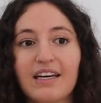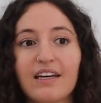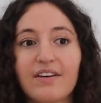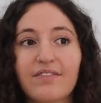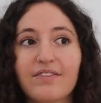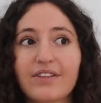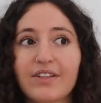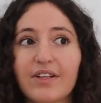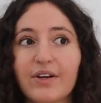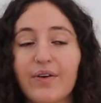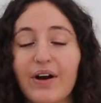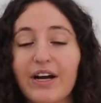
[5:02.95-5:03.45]

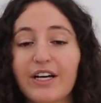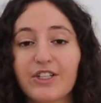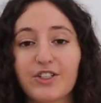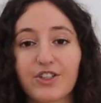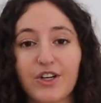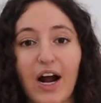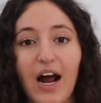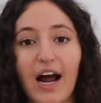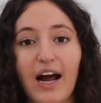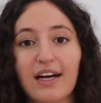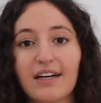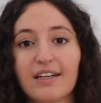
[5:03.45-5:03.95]
Even though I
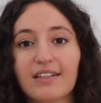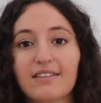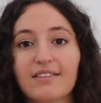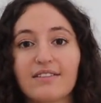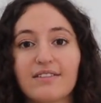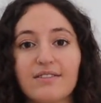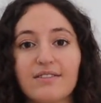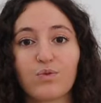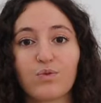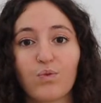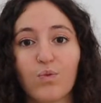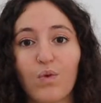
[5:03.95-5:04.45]
drank
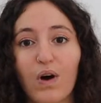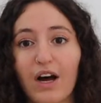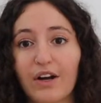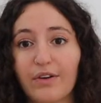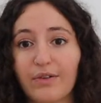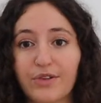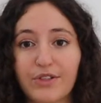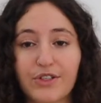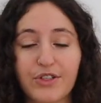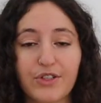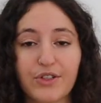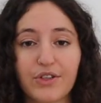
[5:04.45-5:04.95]
1
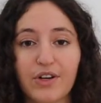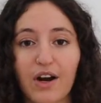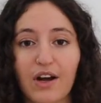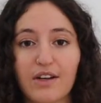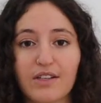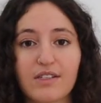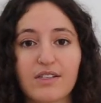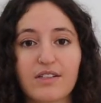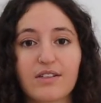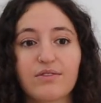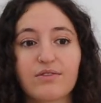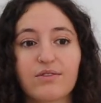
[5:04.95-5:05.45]
or 2
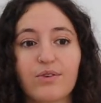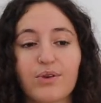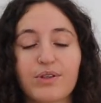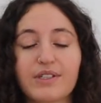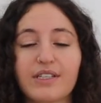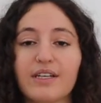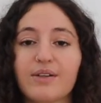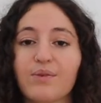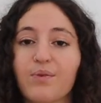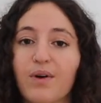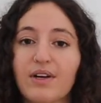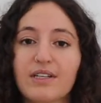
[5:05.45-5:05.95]
glasses of
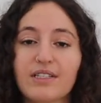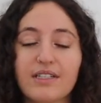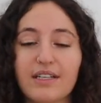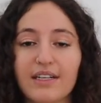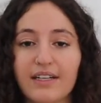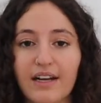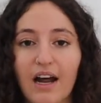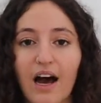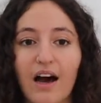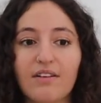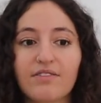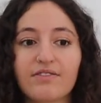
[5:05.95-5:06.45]
water. It wasn't
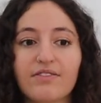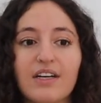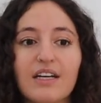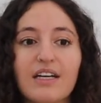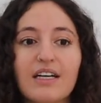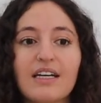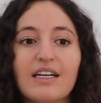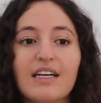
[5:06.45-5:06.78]
enough.